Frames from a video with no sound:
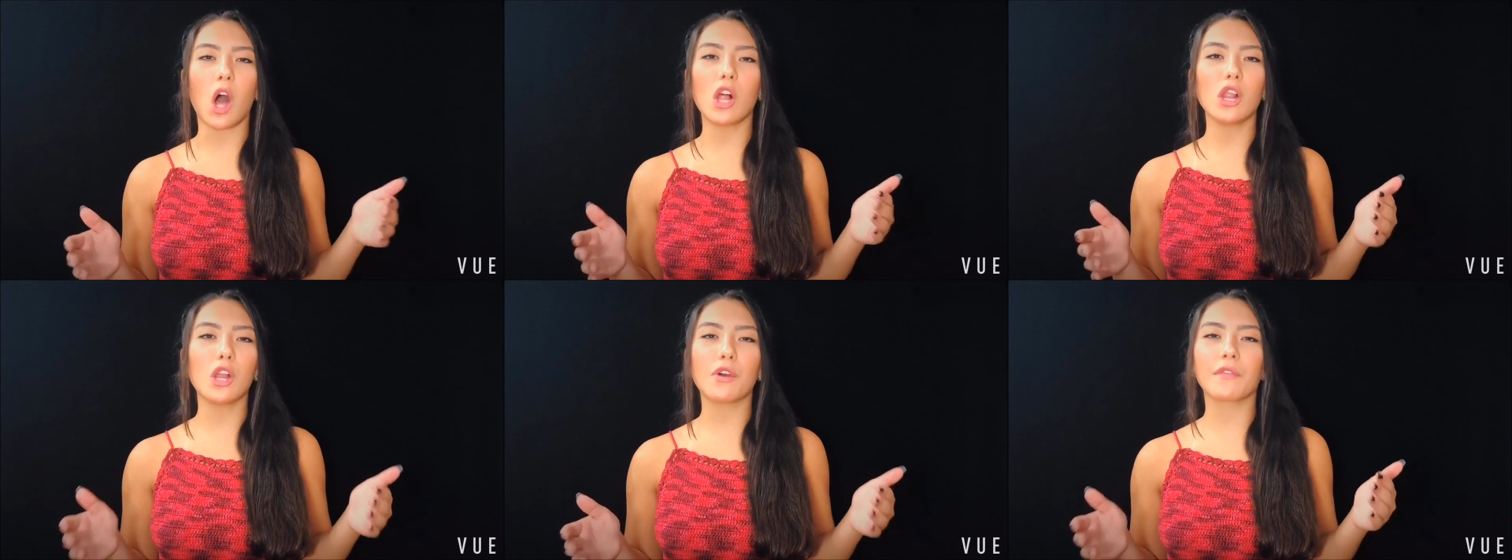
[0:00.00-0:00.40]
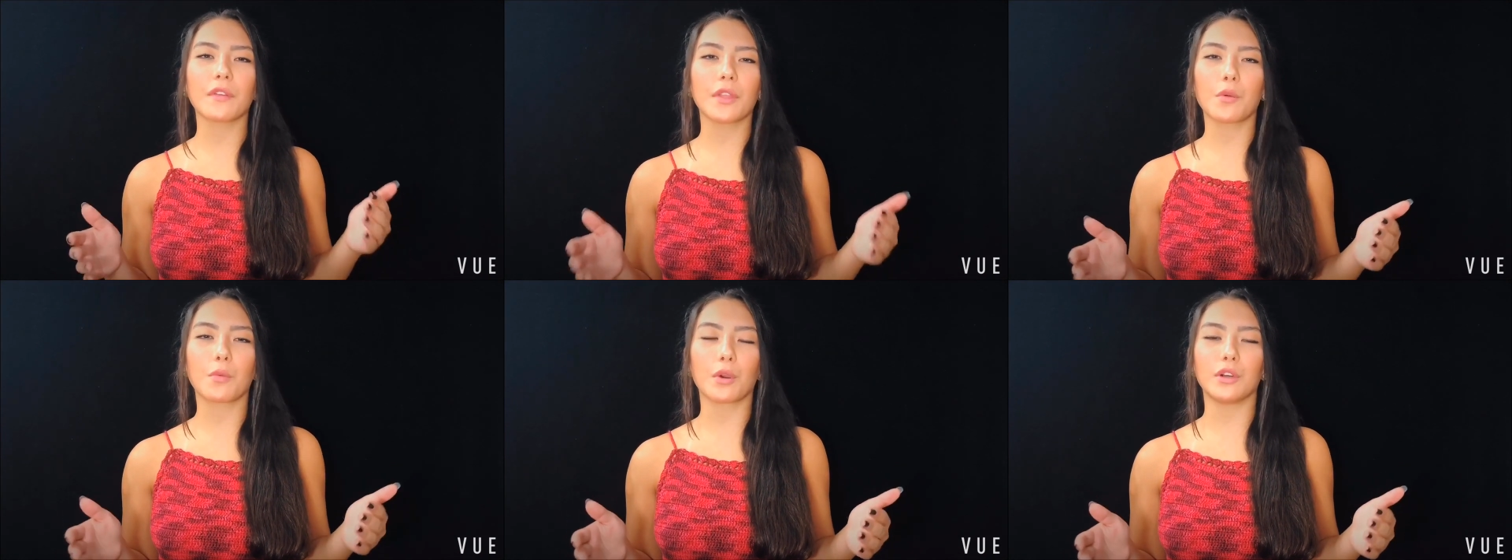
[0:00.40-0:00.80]
all
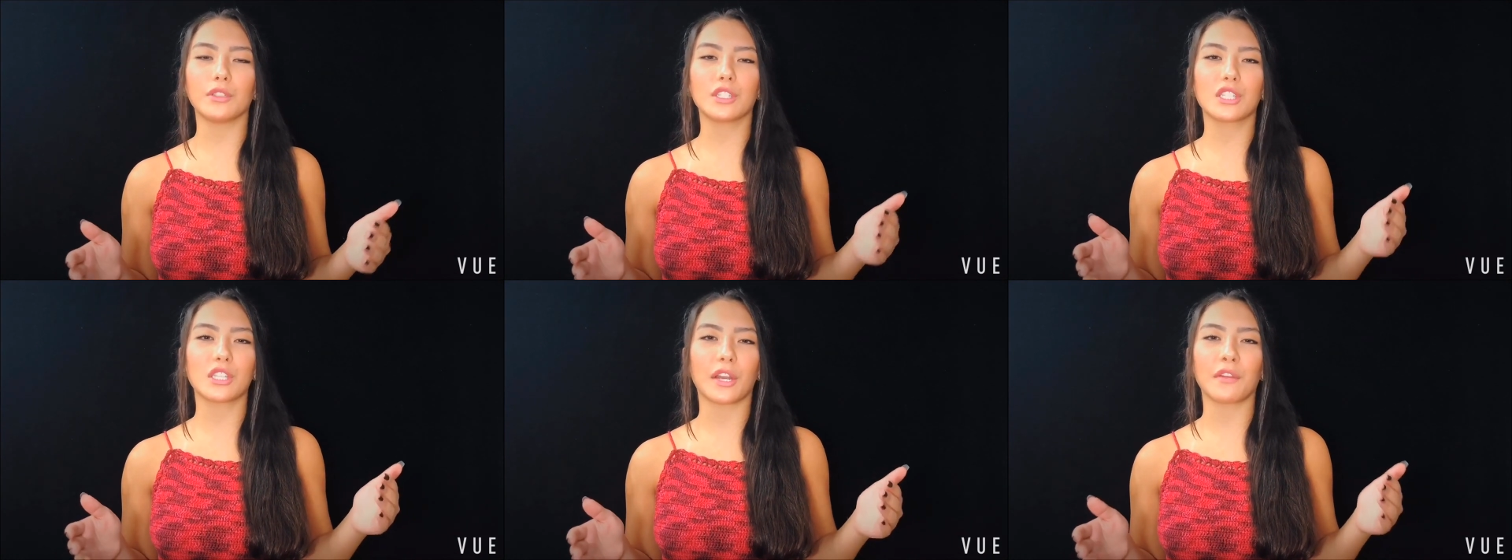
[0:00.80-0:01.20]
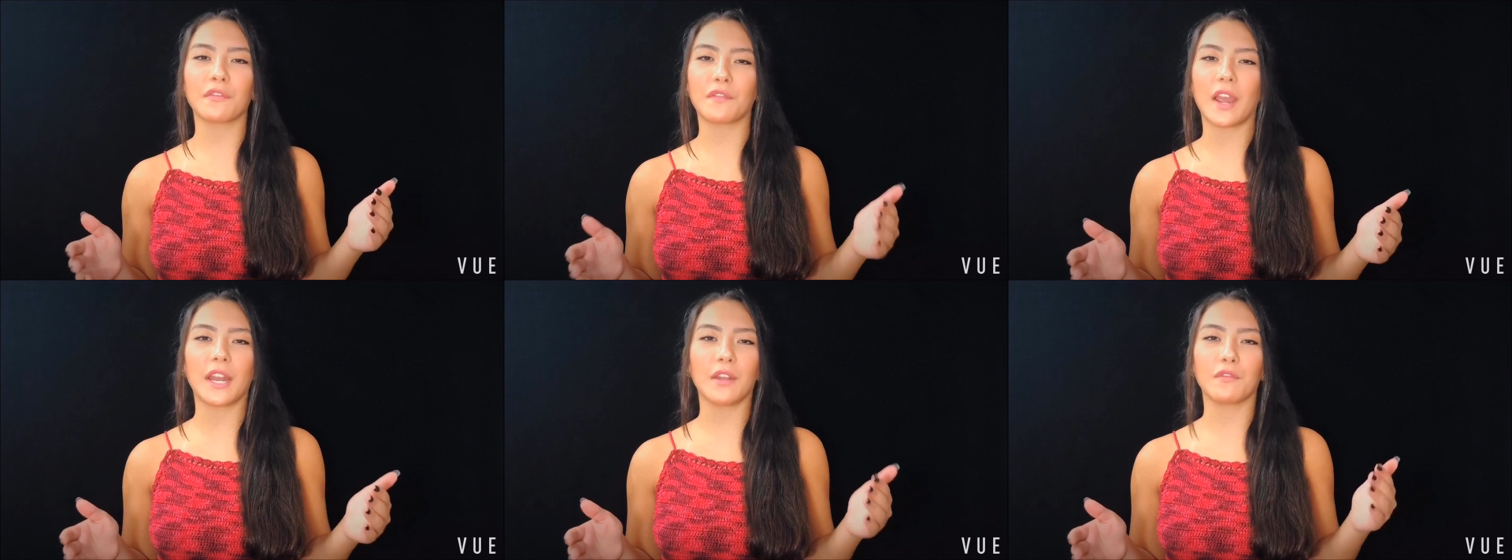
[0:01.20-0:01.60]
over the world
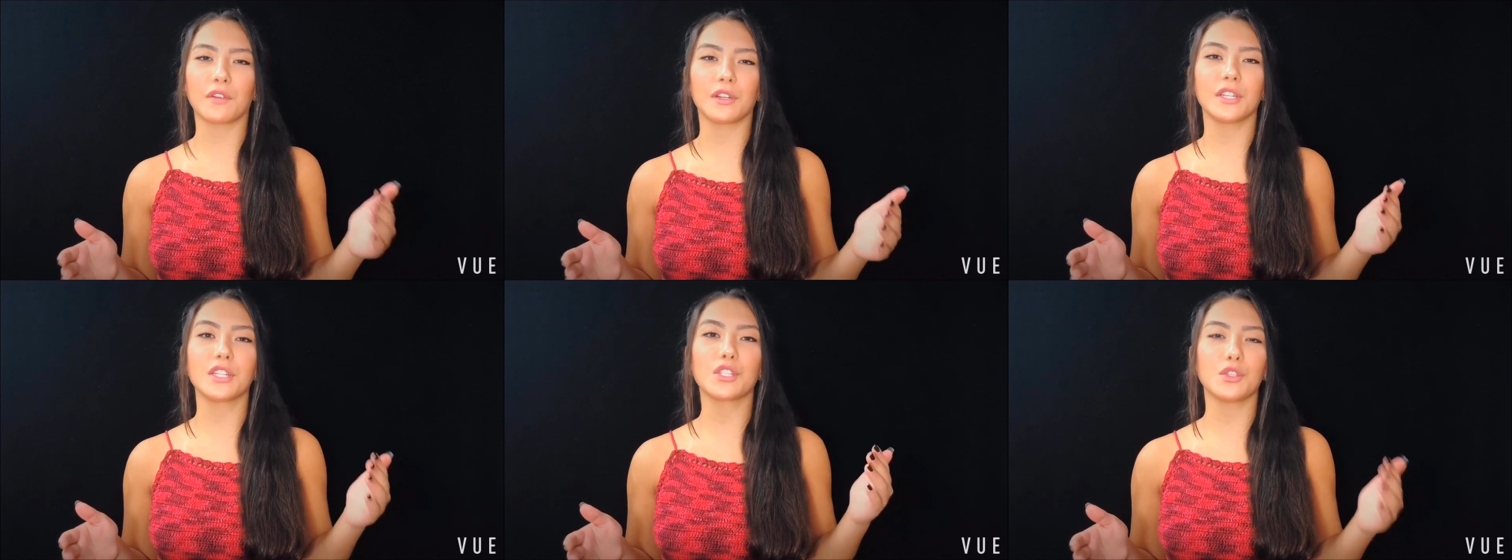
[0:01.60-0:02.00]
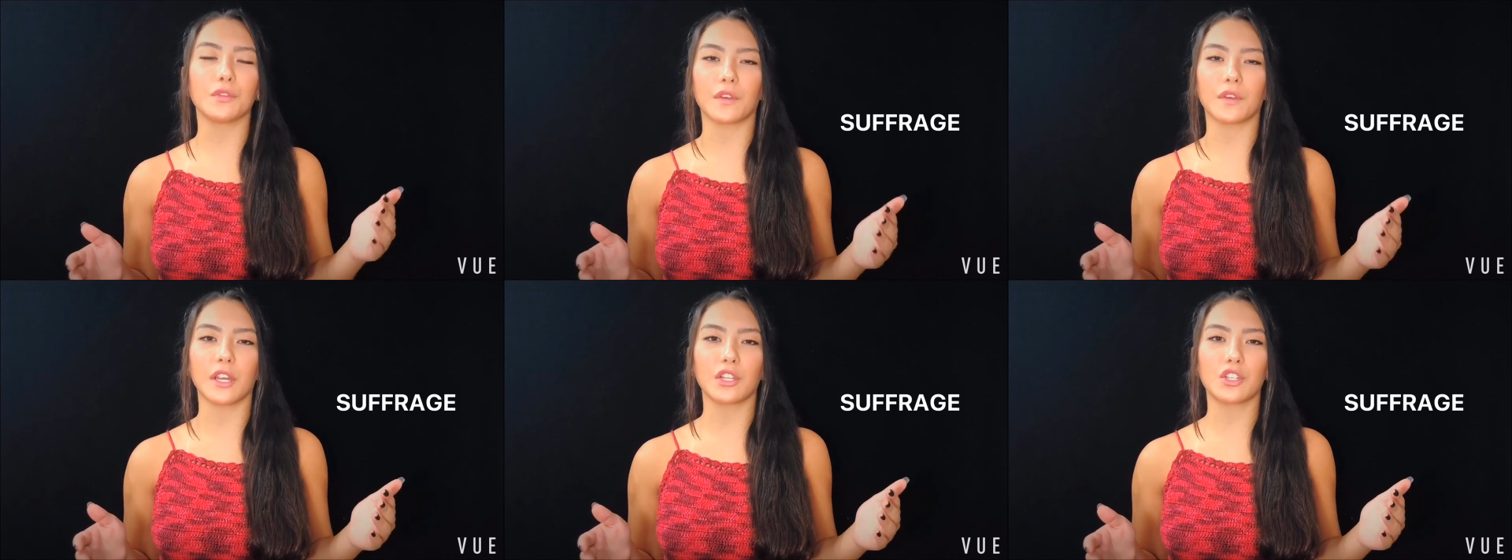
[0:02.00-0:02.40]
started fighting for their
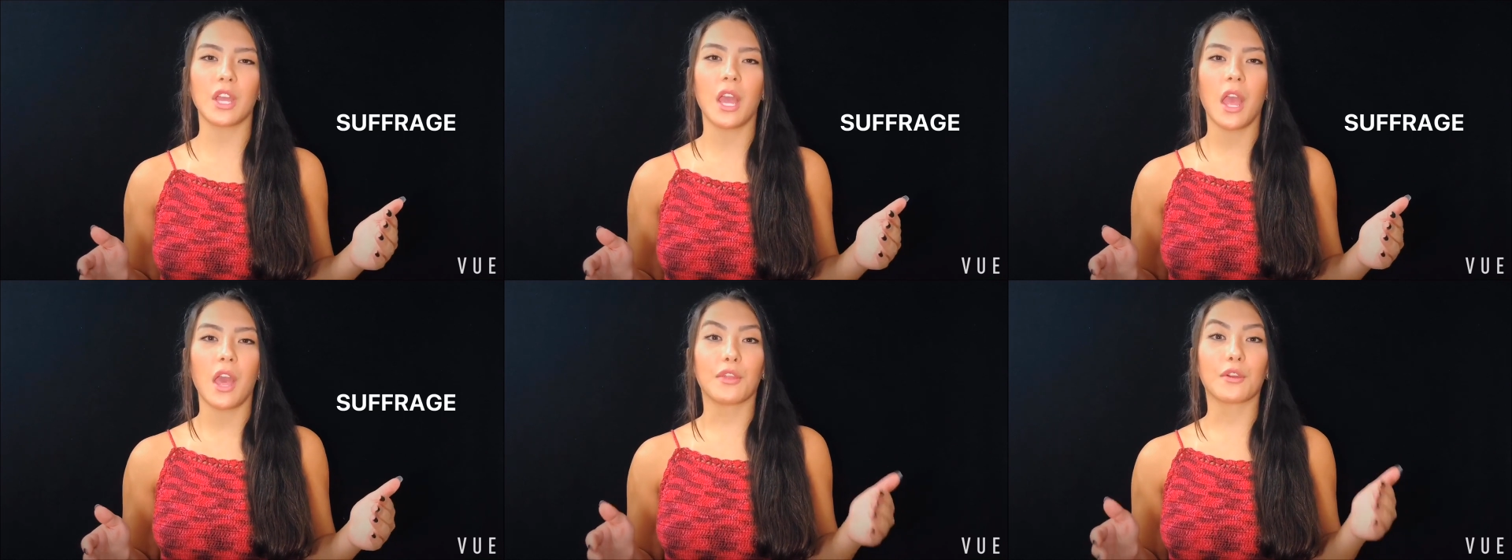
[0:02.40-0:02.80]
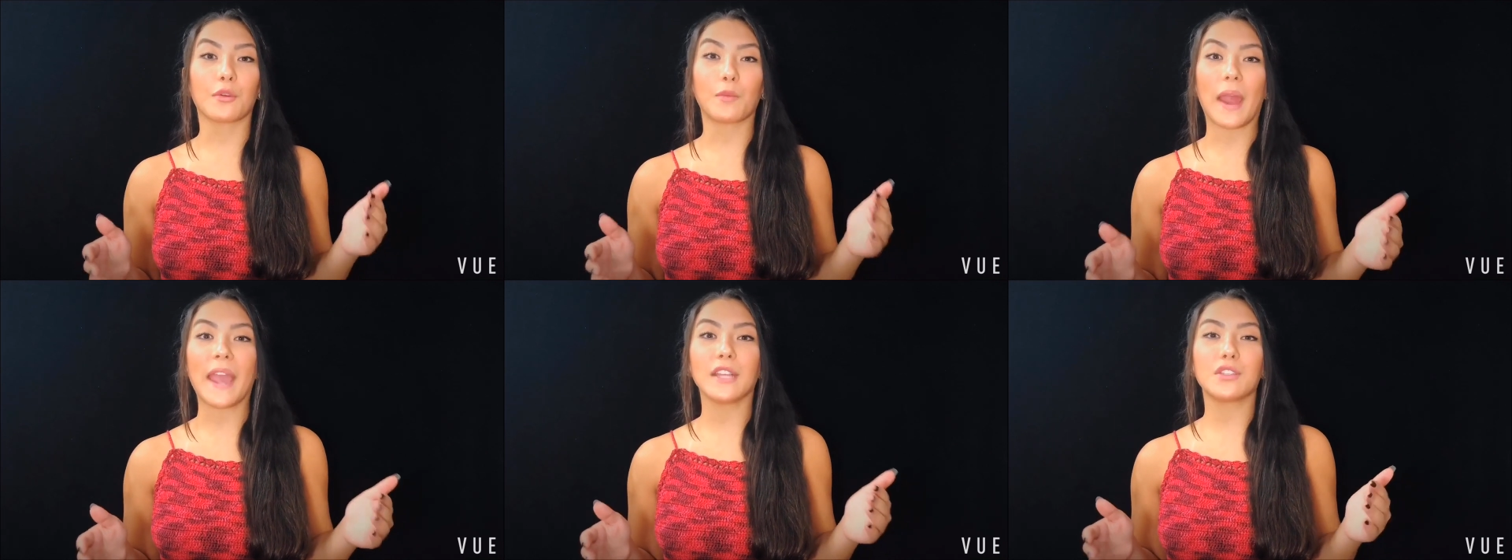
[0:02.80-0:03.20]
suffrage,
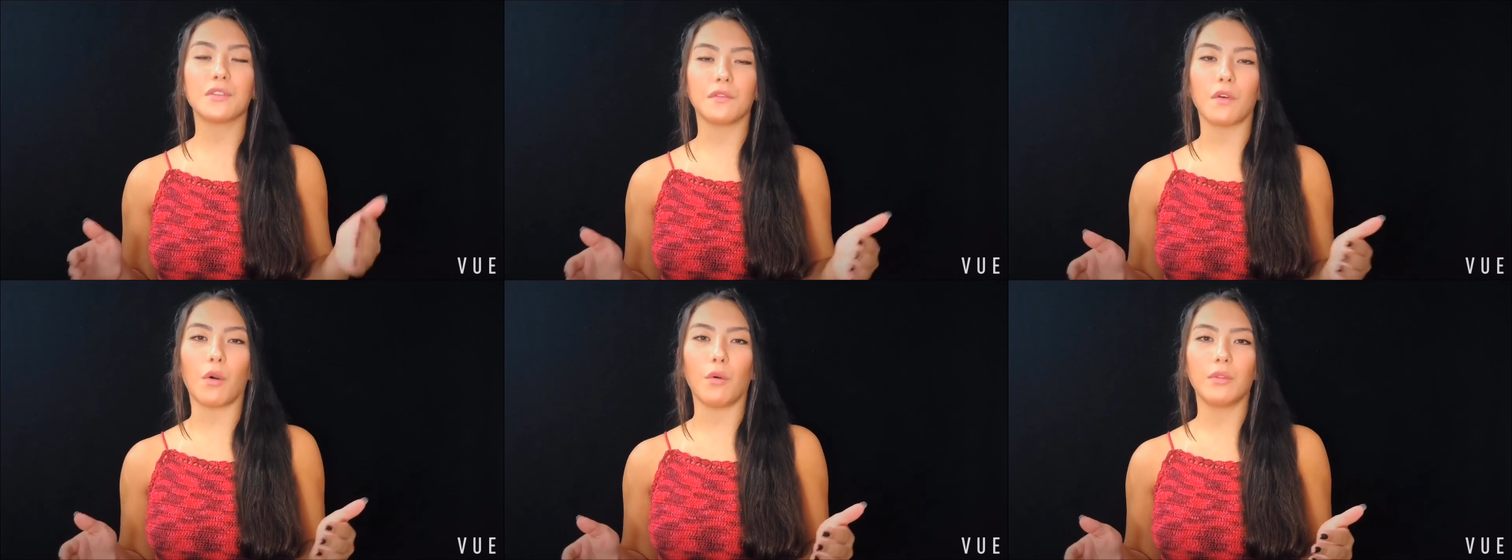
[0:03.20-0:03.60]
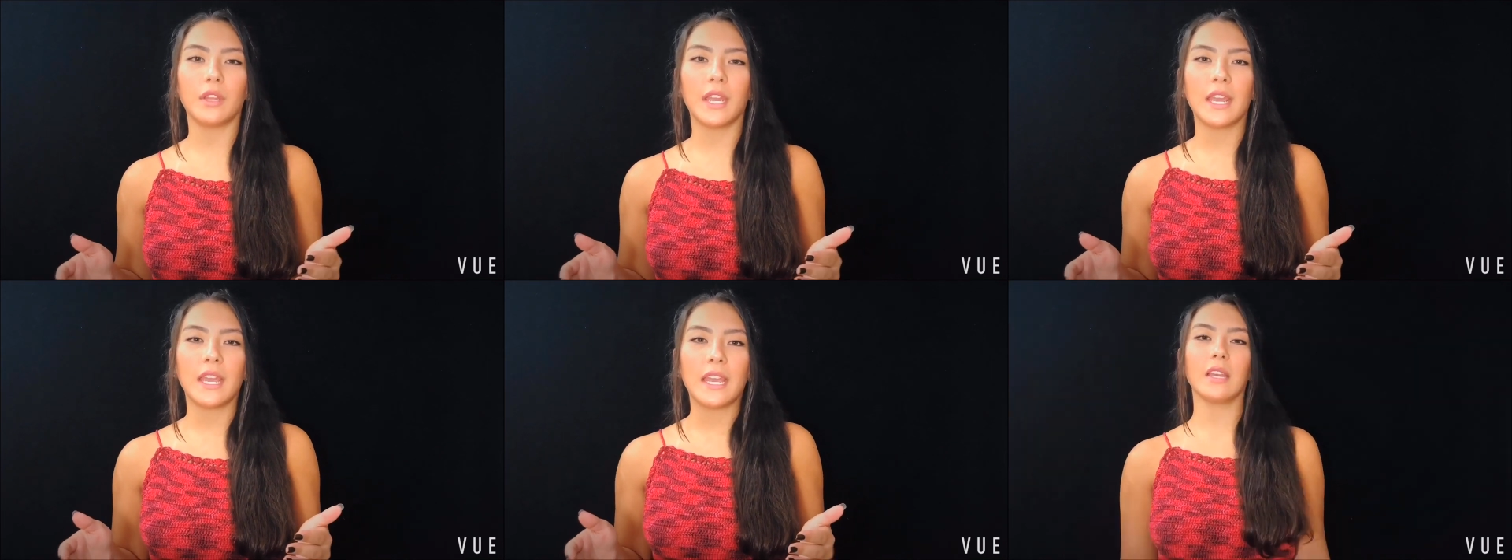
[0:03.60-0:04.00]
the right to vote.
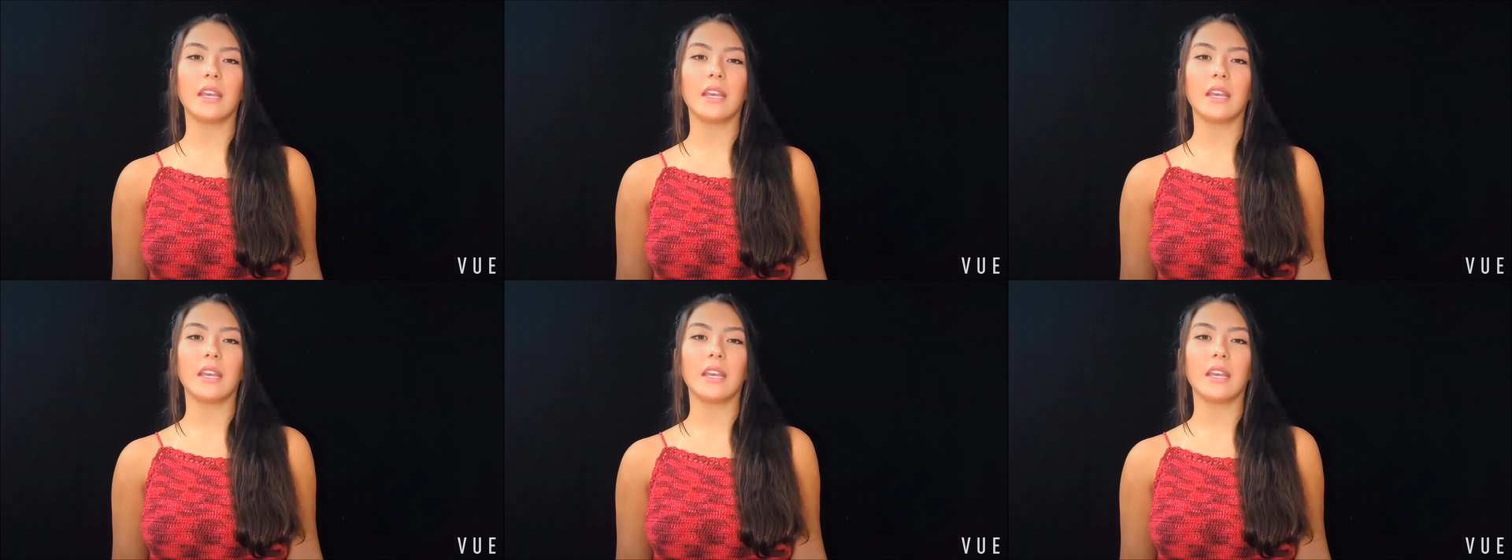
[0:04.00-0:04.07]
